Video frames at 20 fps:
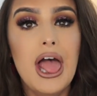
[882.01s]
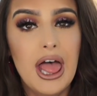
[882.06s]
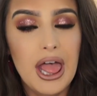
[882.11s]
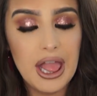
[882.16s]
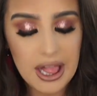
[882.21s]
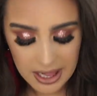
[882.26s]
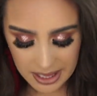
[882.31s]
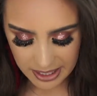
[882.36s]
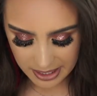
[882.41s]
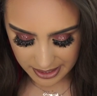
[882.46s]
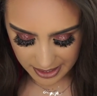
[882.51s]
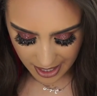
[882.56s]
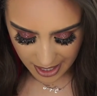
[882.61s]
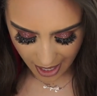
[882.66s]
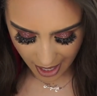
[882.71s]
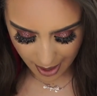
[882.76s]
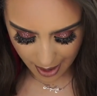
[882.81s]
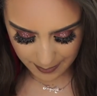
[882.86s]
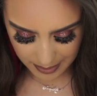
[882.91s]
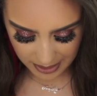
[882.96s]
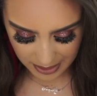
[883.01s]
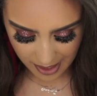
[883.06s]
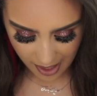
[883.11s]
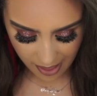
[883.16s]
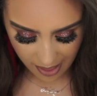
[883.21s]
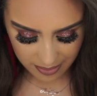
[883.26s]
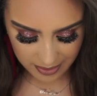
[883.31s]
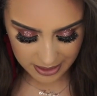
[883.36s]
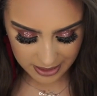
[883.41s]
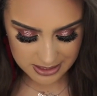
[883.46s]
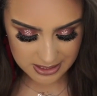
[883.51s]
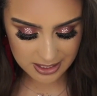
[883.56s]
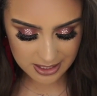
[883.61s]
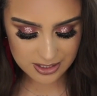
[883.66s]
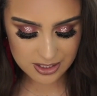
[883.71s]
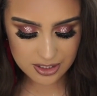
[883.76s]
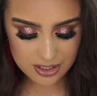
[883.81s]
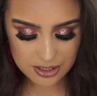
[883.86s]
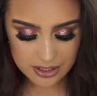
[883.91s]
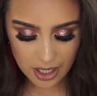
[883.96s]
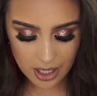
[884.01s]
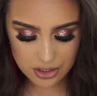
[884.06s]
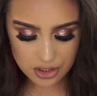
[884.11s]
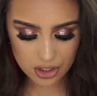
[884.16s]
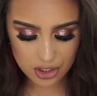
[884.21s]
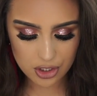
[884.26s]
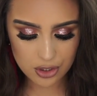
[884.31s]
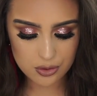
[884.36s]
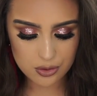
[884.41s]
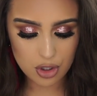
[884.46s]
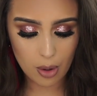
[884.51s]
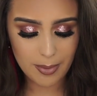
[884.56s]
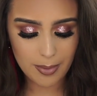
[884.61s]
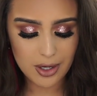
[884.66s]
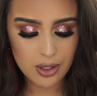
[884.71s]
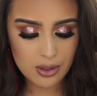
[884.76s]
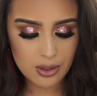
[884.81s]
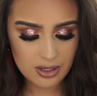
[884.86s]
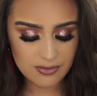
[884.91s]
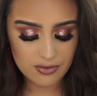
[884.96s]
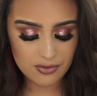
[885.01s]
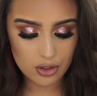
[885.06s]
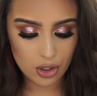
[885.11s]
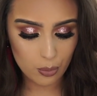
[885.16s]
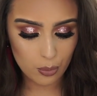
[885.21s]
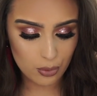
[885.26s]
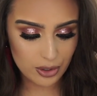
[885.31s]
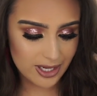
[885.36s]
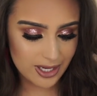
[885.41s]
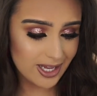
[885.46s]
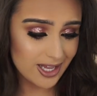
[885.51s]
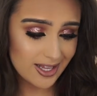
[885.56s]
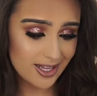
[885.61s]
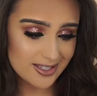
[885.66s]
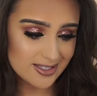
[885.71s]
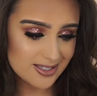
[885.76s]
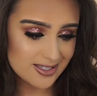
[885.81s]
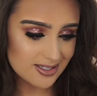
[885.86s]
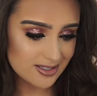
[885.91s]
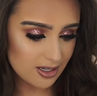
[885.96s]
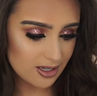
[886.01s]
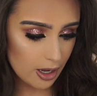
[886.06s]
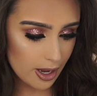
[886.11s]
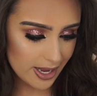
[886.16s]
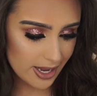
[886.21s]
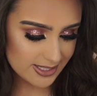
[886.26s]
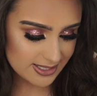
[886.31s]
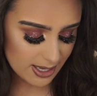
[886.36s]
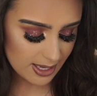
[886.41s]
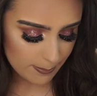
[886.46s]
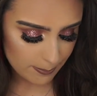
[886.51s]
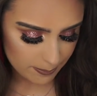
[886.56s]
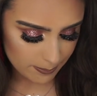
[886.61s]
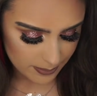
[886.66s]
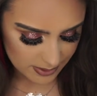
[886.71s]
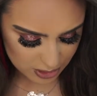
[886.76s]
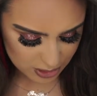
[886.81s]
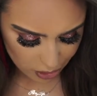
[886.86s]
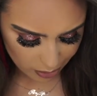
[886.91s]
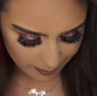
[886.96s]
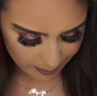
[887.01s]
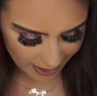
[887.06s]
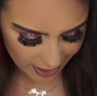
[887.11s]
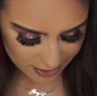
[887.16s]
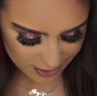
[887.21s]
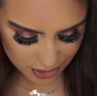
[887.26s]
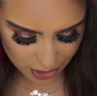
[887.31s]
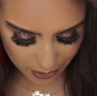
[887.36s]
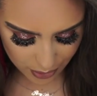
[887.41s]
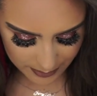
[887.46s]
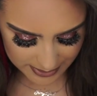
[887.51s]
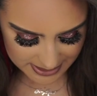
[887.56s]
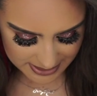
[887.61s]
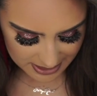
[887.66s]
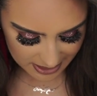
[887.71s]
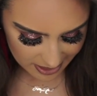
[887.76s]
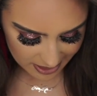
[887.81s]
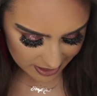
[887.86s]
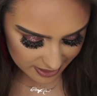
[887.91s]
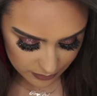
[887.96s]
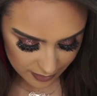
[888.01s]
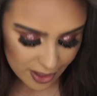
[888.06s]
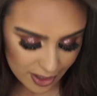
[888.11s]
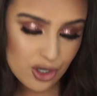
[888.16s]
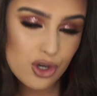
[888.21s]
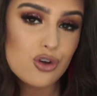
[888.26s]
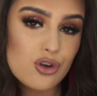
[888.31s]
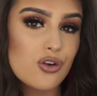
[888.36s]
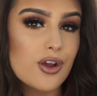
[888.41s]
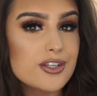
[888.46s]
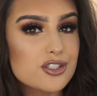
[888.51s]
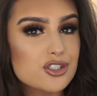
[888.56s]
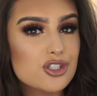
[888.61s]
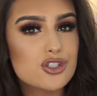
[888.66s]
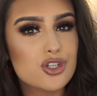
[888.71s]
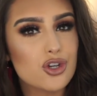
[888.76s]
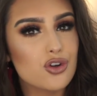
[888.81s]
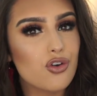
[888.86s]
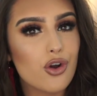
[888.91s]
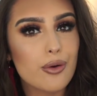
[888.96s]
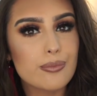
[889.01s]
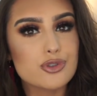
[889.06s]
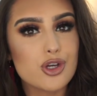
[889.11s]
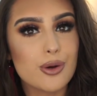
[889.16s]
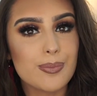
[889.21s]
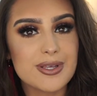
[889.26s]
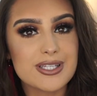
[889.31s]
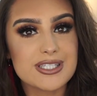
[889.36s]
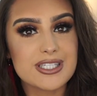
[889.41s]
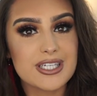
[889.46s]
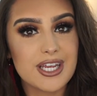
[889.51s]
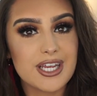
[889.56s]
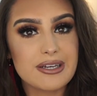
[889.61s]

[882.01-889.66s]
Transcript: um, but yeah, this is such a cute top. I don't even know what it is. Like, is it? A, it's not a bandeau, is it? Like a, it's just a crop top, isn't